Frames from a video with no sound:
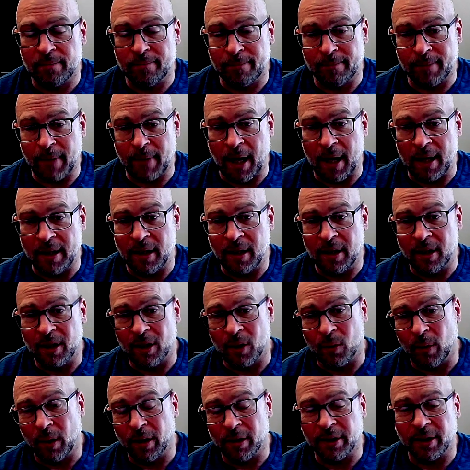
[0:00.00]
idea here?
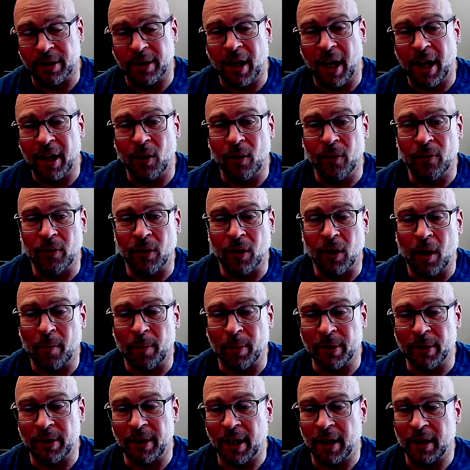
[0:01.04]
Well, it's not overall
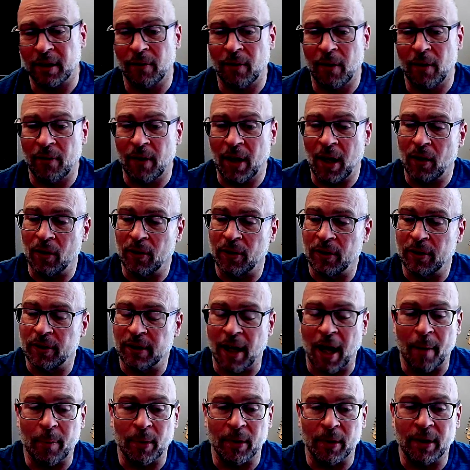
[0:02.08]
protective of health,
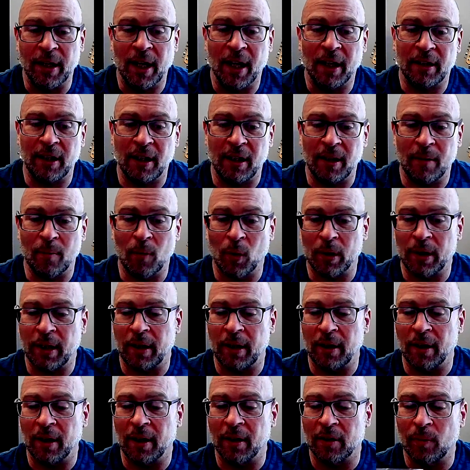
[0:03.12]
not protecting mort
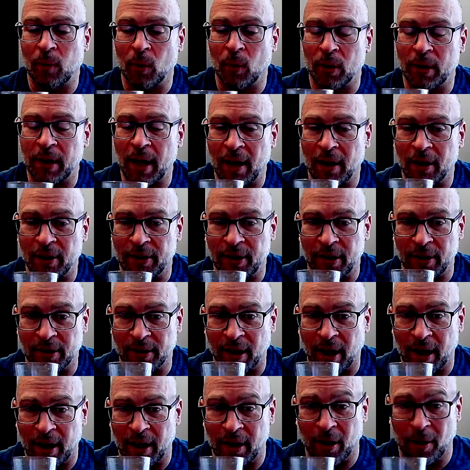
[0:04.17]
against mortality. It's
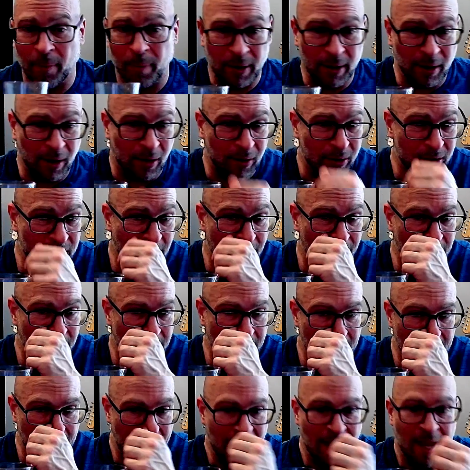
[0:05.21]
not helping
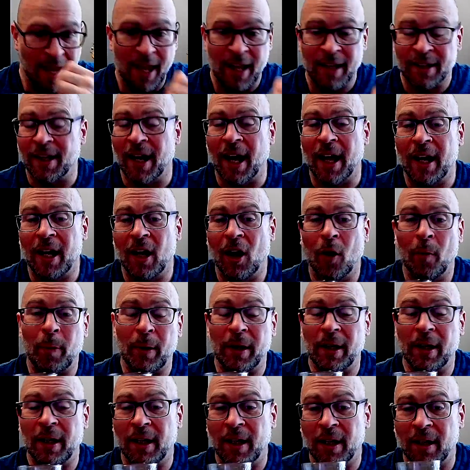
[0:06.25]
longevity. It's not helping
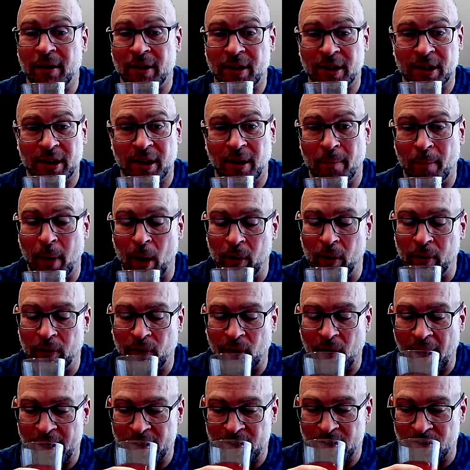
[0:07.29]
against bone
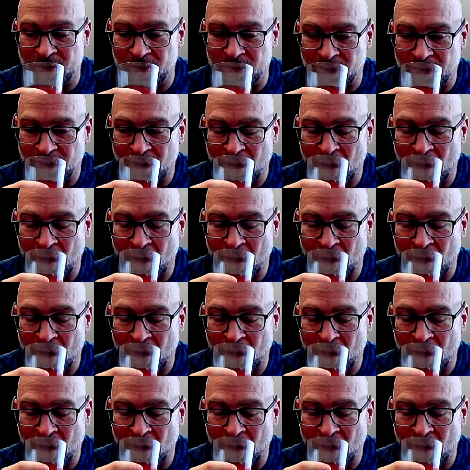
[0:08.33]
fractures.